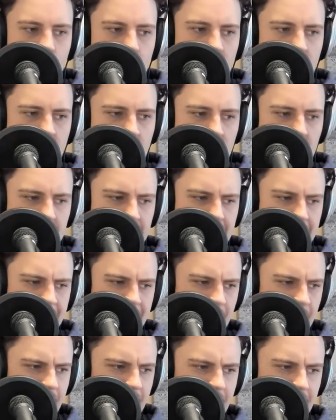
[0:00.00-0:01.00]

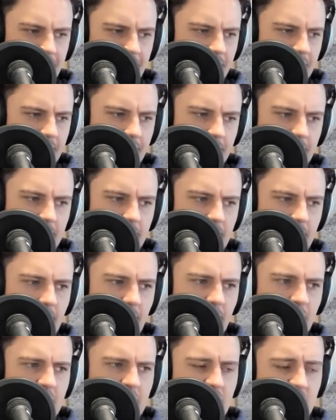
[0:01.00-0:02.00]

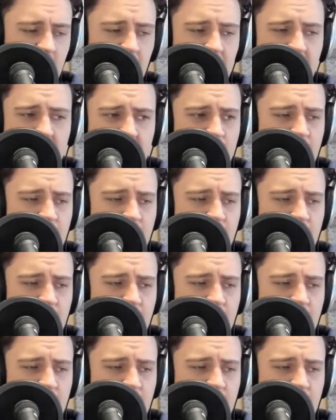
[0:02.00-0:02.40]
So yeah,